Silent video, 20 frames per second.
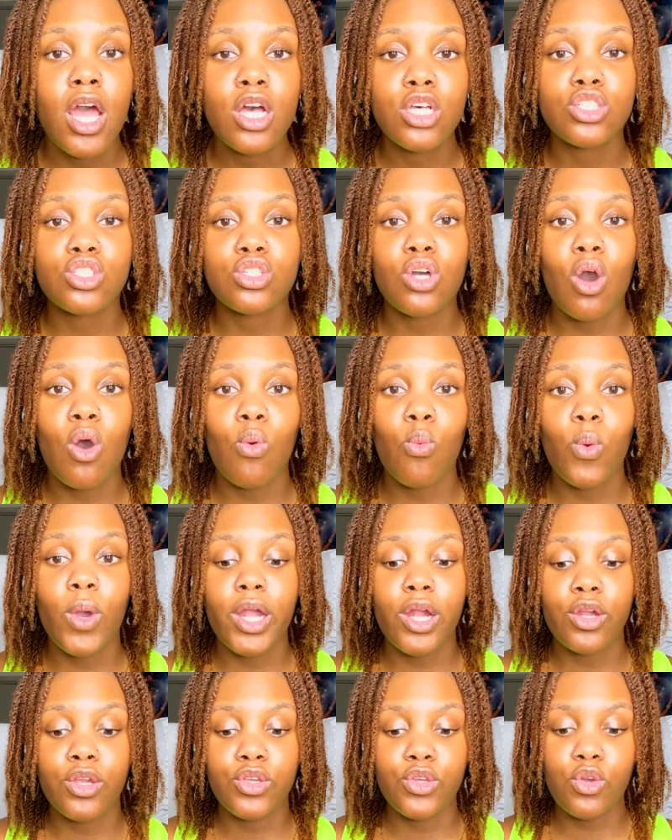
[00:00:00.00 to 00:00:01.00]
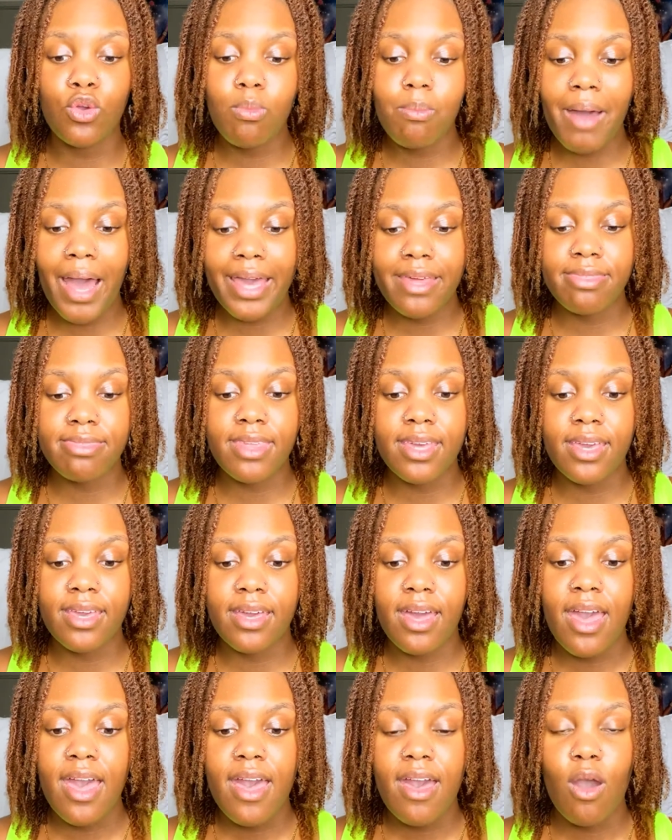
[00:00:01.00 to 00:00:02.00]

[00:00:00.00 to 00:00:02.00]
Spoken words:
So where you might think,